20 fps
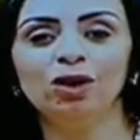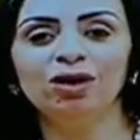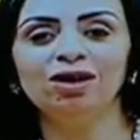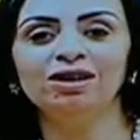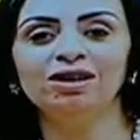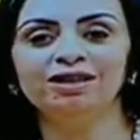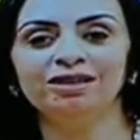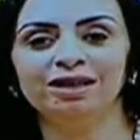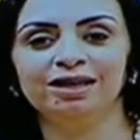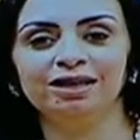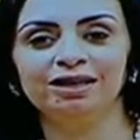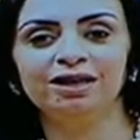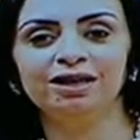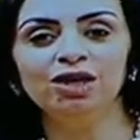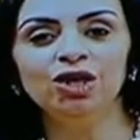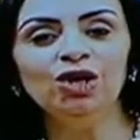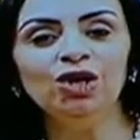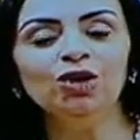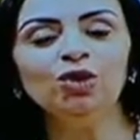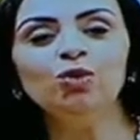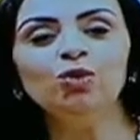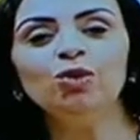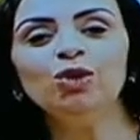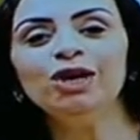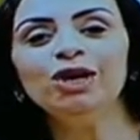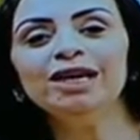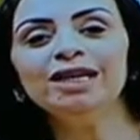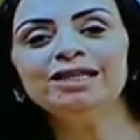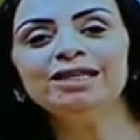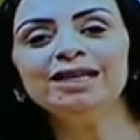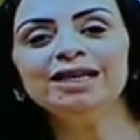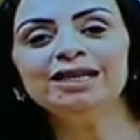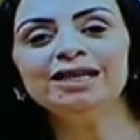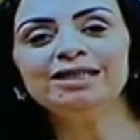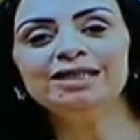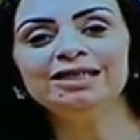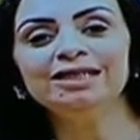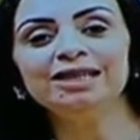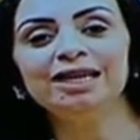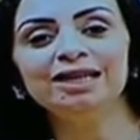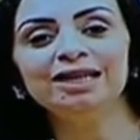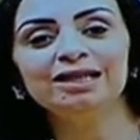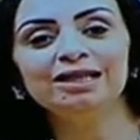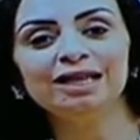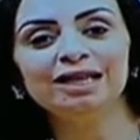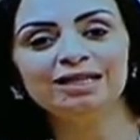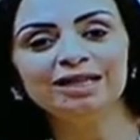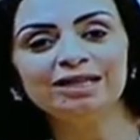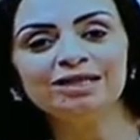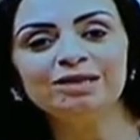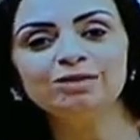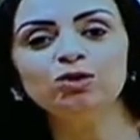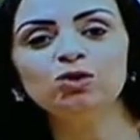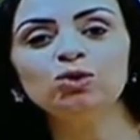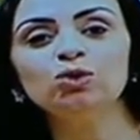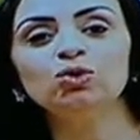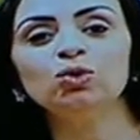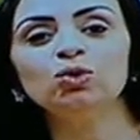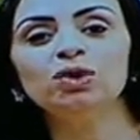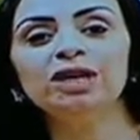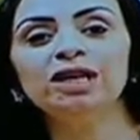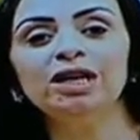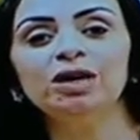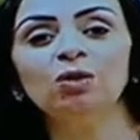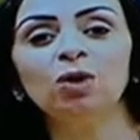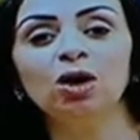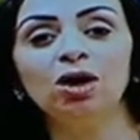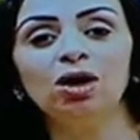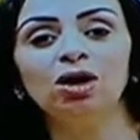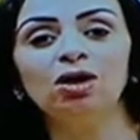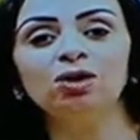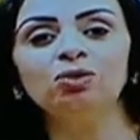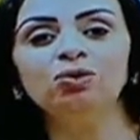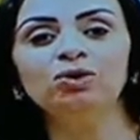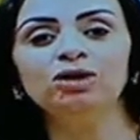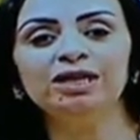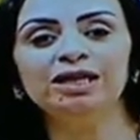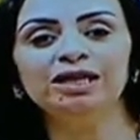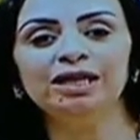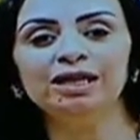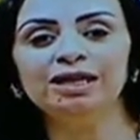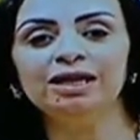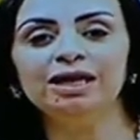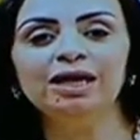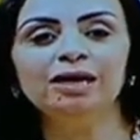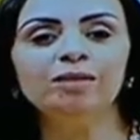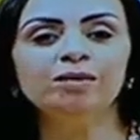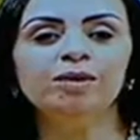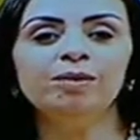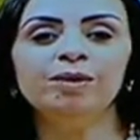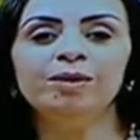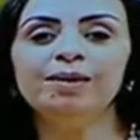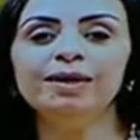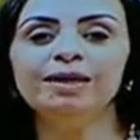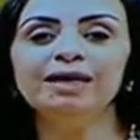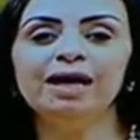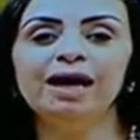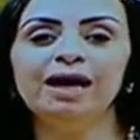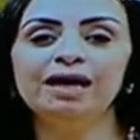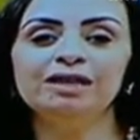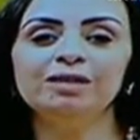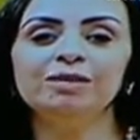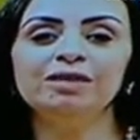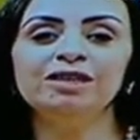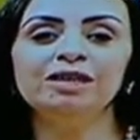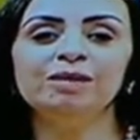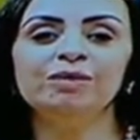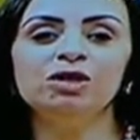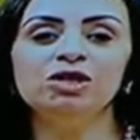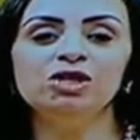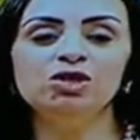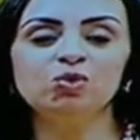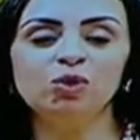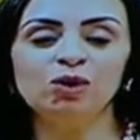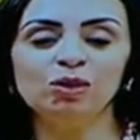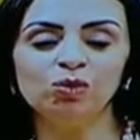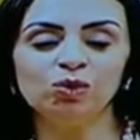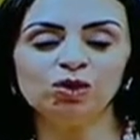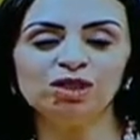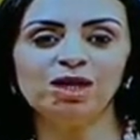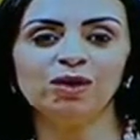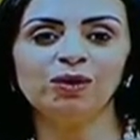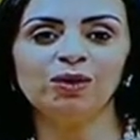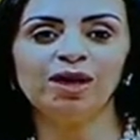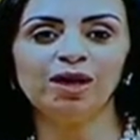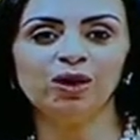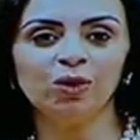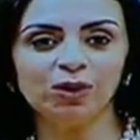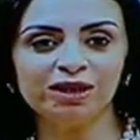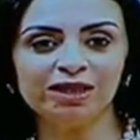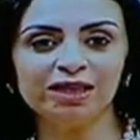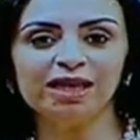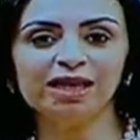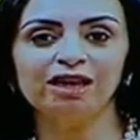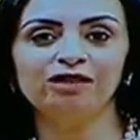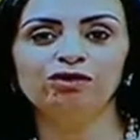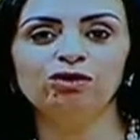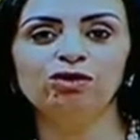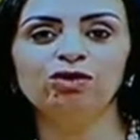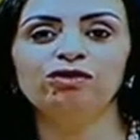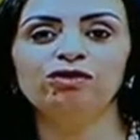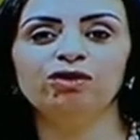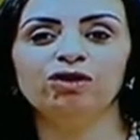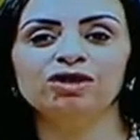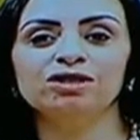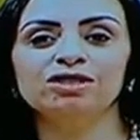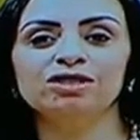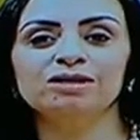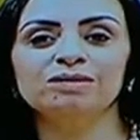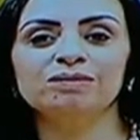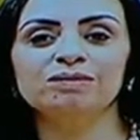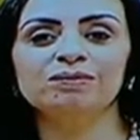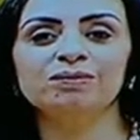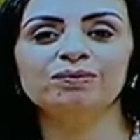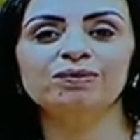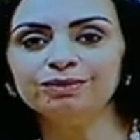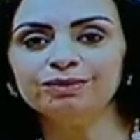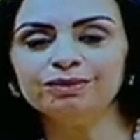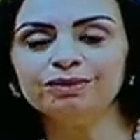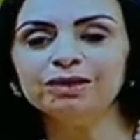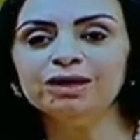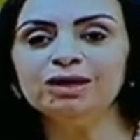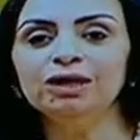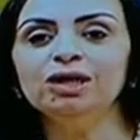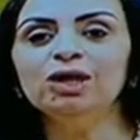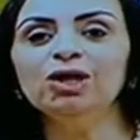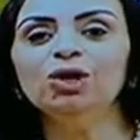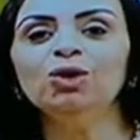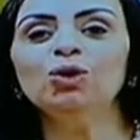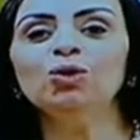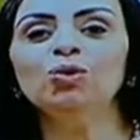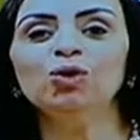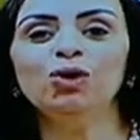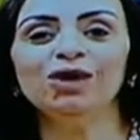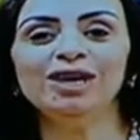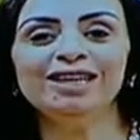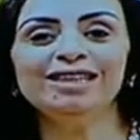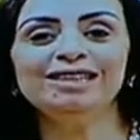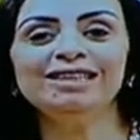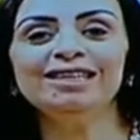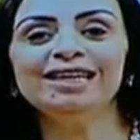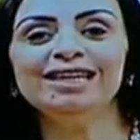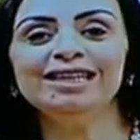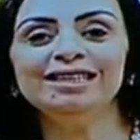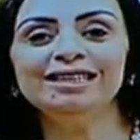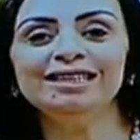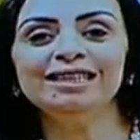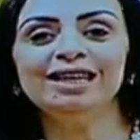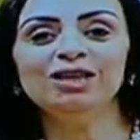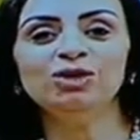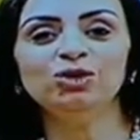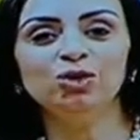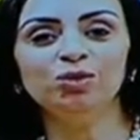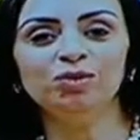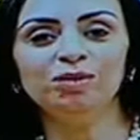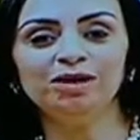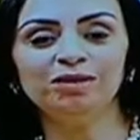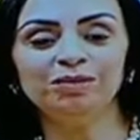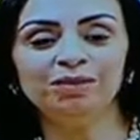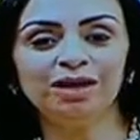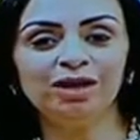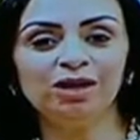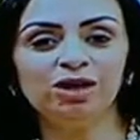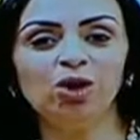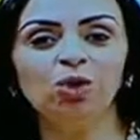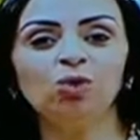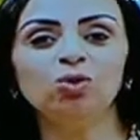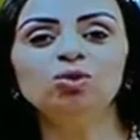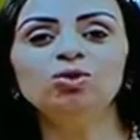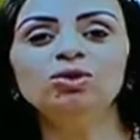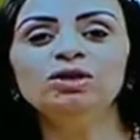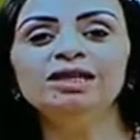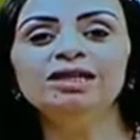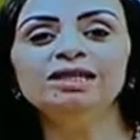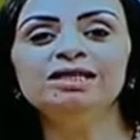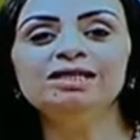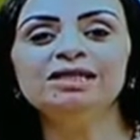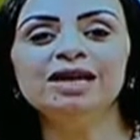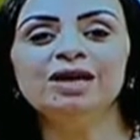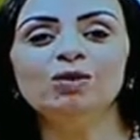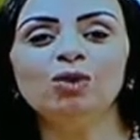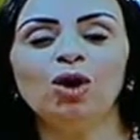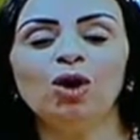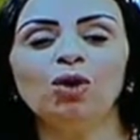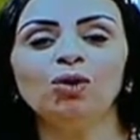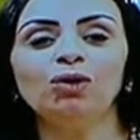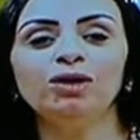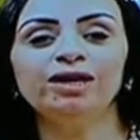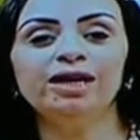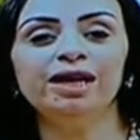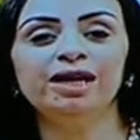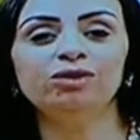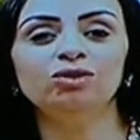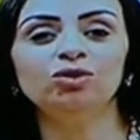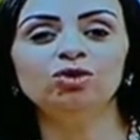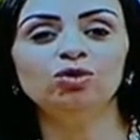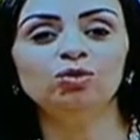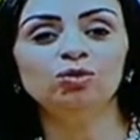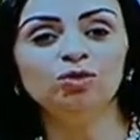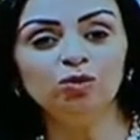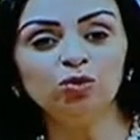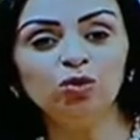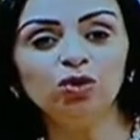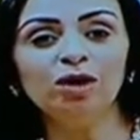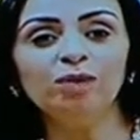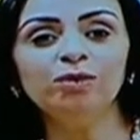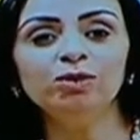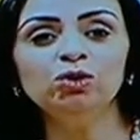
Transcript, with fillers: to achieve her aspirations while uh, fulfilling her role as a mother and a spouse and uh, a head of family. Um,